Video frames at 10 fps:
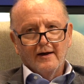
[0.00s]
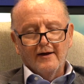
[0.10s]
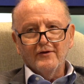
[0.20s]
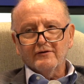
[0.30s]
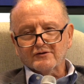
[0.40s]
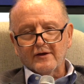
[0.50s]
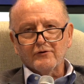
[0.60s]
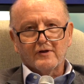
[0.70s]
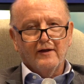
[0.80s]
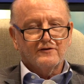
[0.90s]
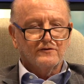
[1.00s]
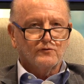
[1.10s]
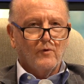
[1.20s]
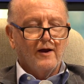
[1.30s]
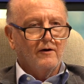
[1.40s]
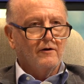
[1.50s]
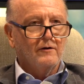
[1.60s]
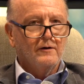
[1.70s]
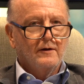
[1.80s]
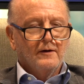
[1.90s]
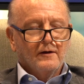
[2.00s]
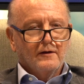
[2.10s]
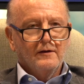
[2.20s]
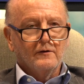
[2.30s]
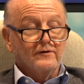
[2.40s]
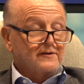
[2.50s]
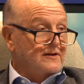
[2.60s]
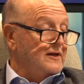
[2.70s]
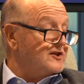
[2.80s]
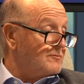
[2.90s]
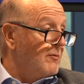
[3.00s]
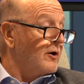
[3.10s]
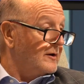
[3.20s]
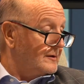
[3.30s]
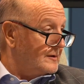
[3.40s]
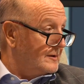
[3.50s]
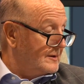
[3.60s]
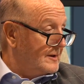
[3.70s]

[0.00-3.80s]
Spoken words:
I think there's other cases where, it's a niche market,